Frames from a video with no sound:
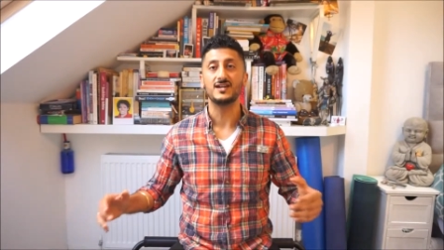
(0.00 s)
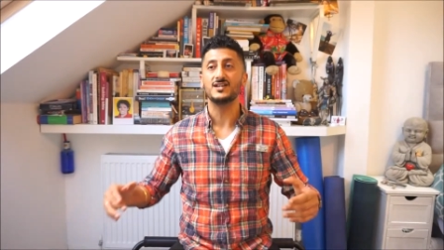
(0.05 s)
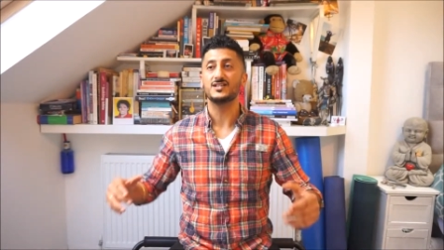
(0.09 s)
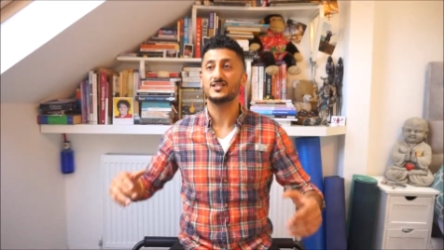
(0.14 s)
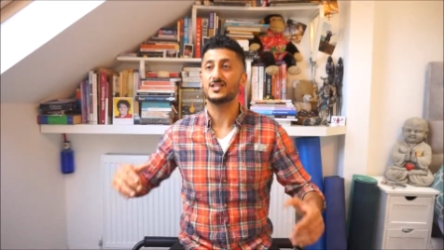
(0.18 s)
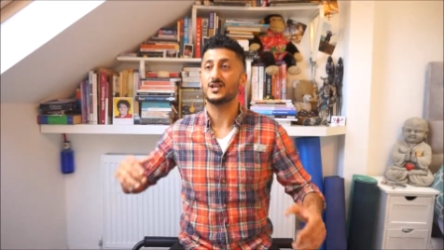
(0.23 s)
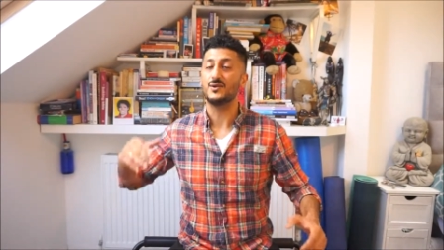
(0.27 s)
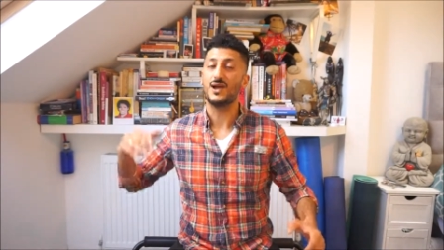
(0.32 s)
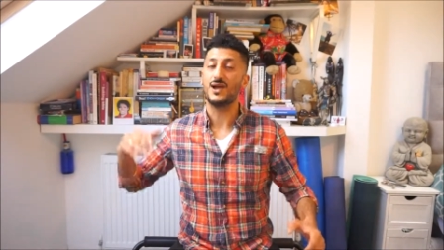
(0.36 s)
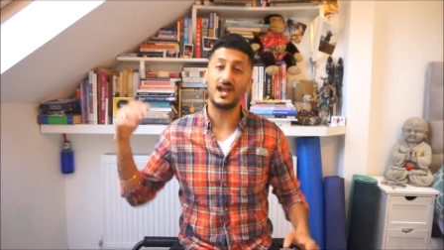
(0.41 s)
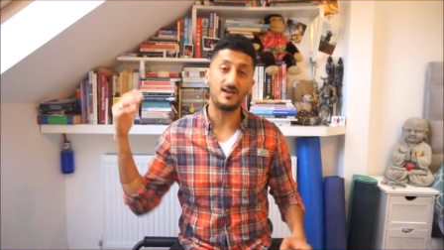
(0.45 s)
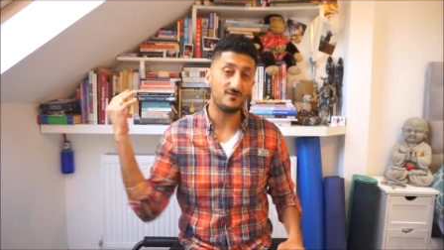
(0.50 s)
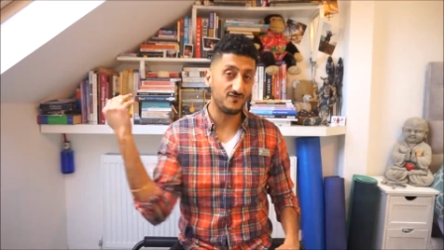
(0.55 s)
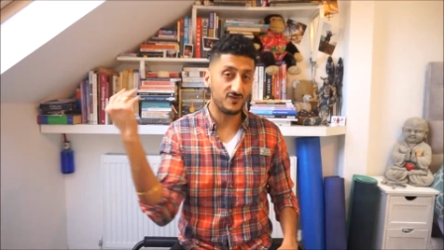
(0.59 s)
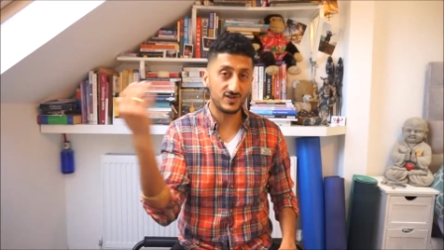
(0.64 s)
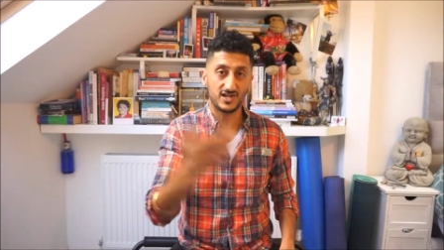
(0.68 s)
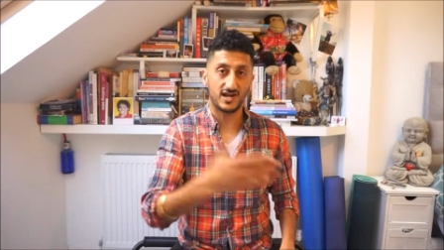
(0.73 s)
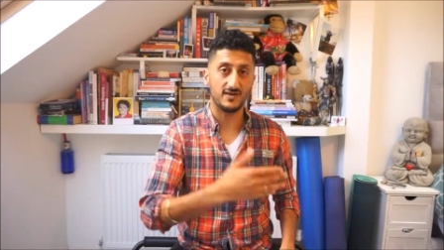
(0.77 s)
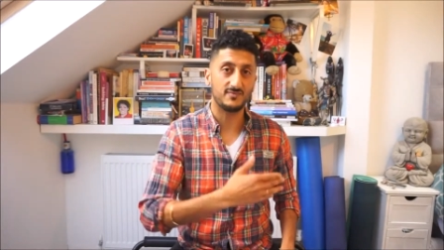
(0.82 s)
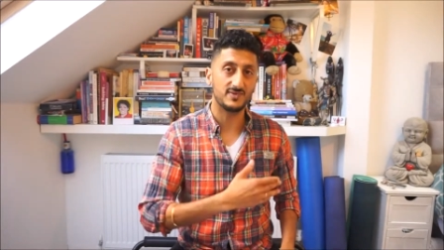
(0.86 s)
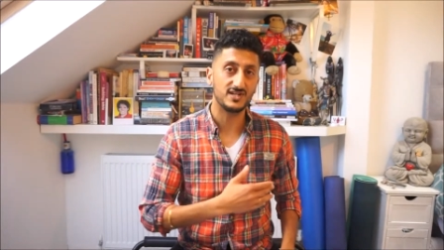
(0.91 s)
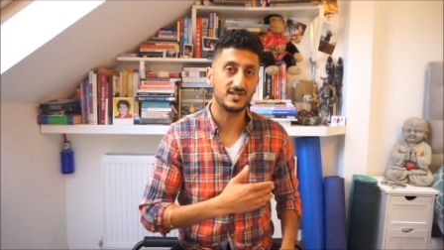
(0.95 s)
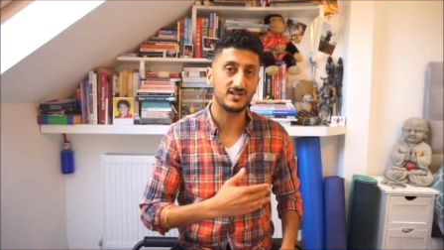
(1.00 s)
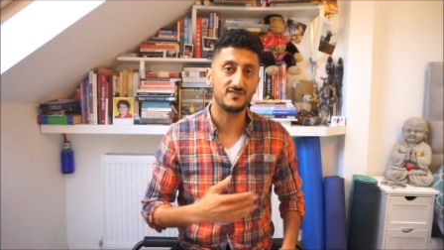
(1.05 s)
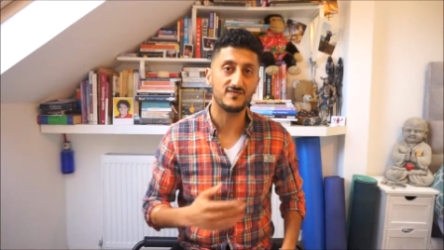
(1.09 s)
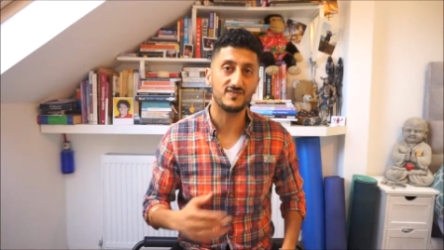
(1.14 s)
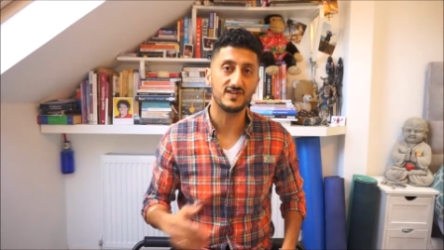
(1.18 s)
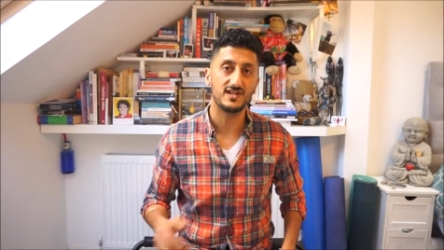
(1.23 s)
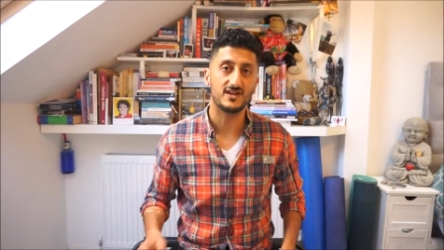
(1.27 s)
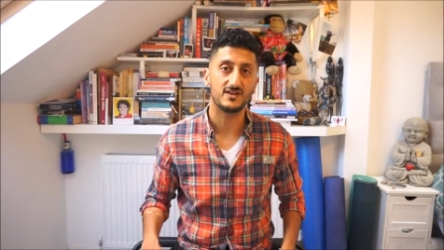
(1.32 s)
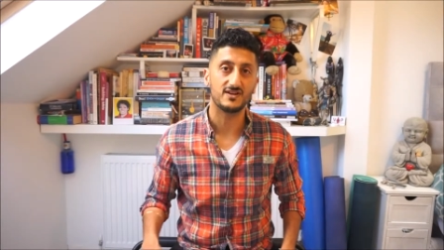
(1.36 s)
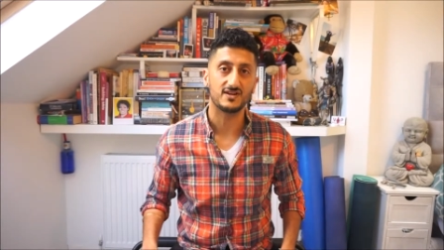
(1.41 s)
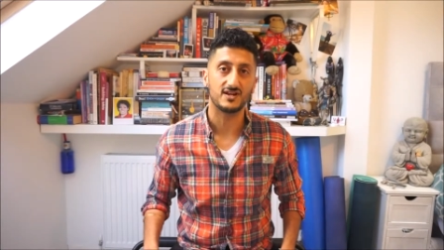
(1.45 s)
So every time a new
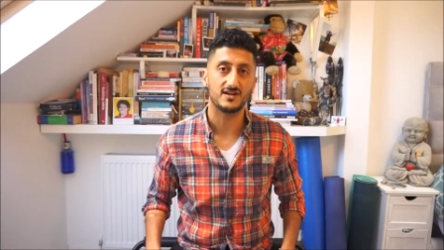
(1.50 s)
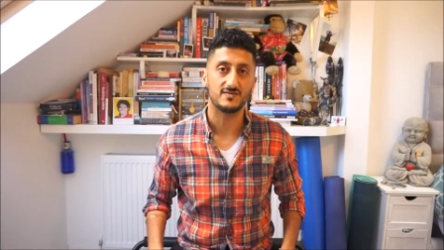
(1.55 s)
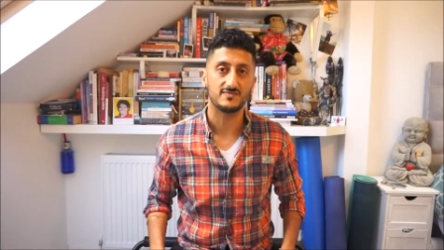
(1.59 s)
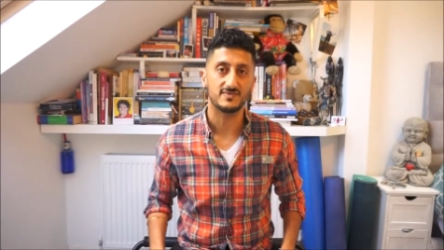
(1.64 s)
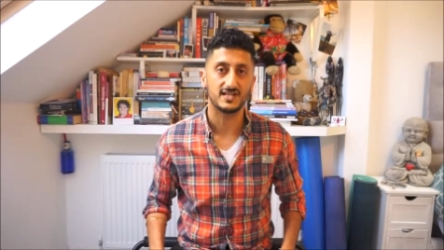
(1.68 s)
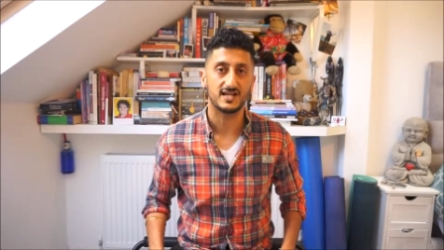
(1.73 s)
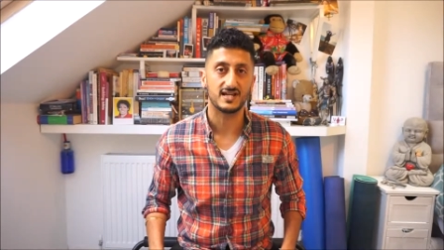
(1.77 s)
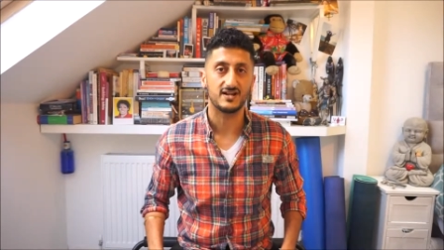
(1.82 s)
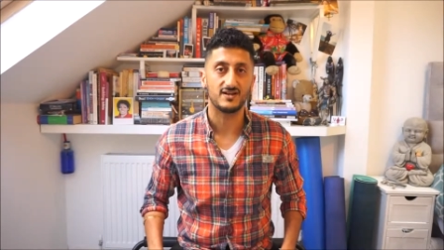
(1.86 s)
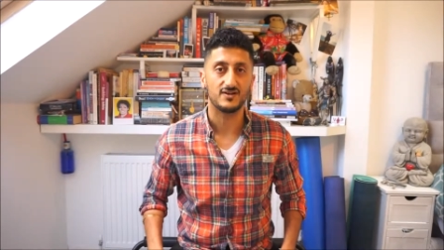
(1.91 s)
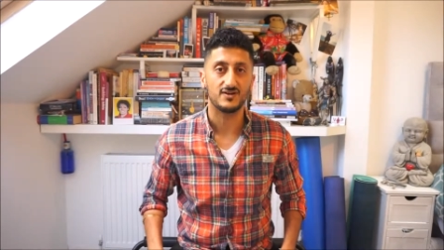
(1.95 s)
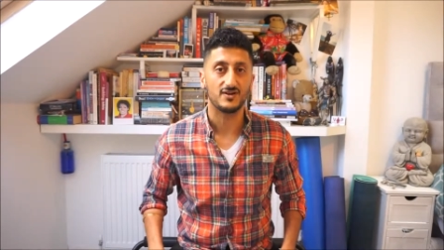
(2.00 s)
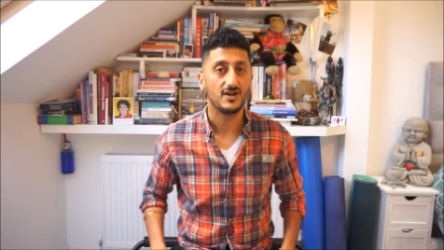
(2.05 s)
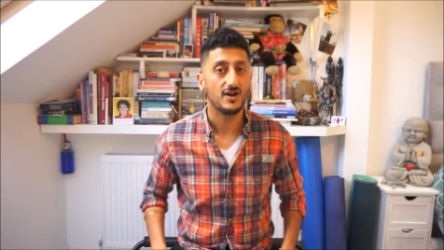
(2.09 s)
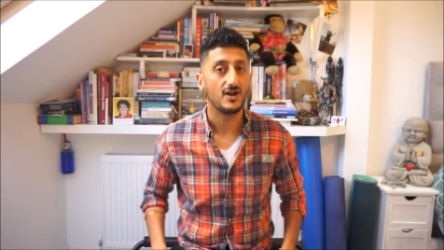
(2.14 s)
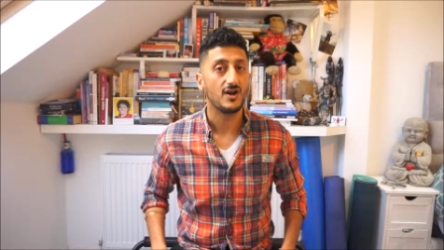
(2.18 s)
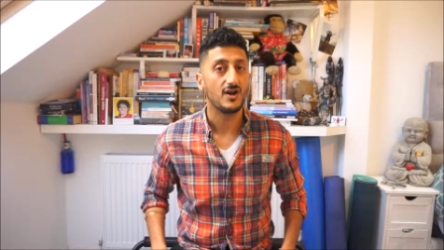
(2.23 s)
video comes out,